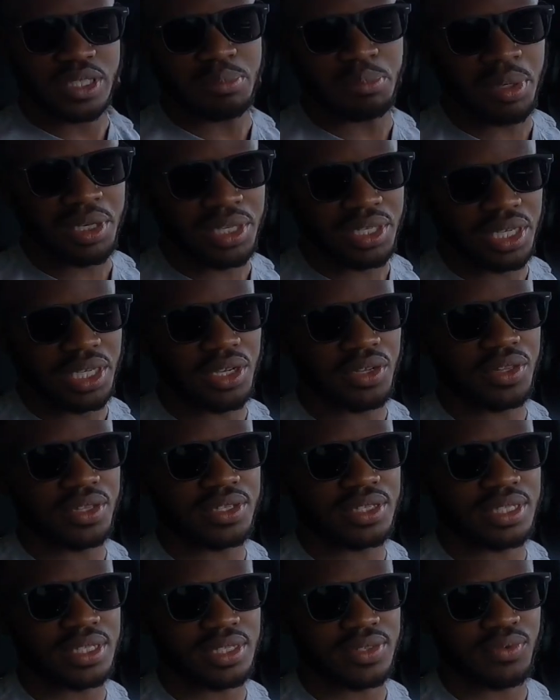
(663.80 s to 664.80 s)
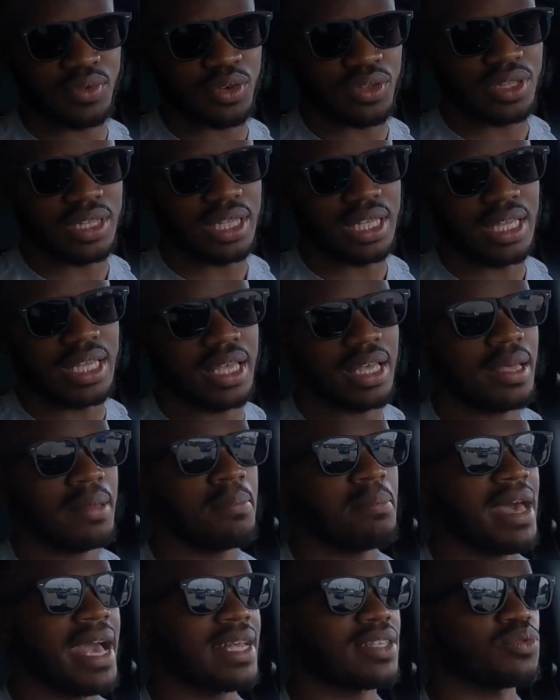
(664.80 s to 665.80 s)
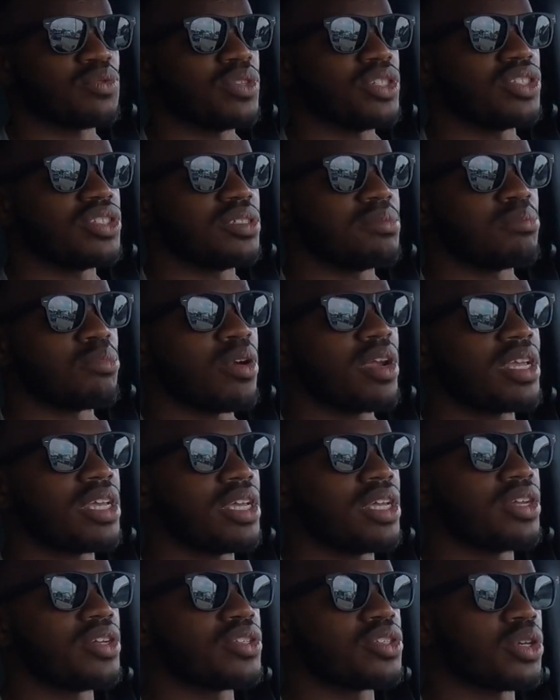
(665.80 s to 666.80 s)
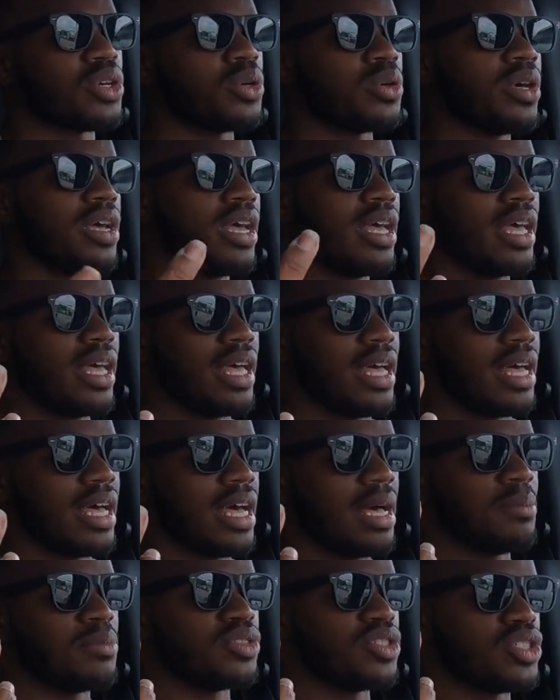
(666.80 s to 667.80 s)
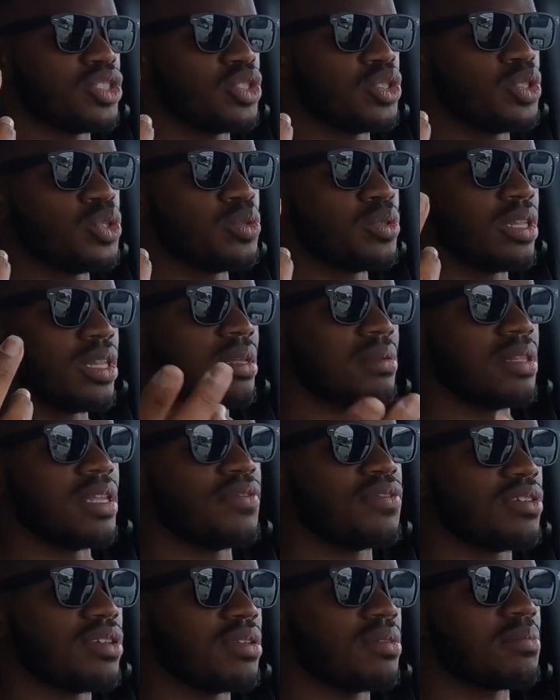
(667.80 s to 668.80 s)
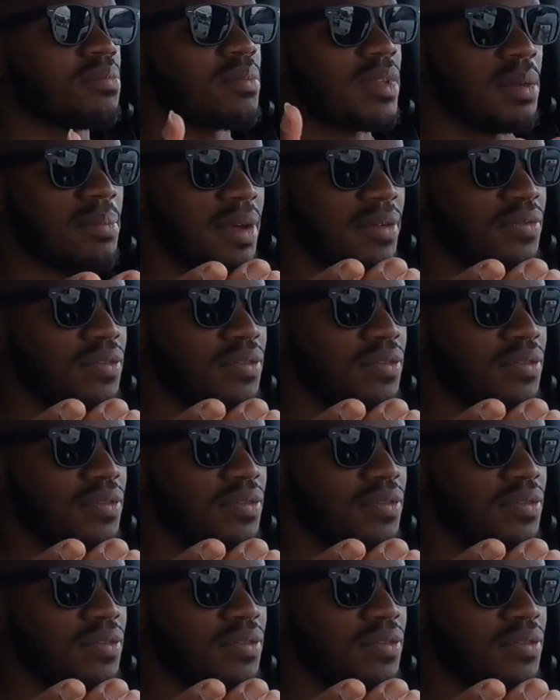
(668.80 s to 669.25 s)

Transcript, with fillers: this button here. This is for the max regen braking here. So I'm just lifting my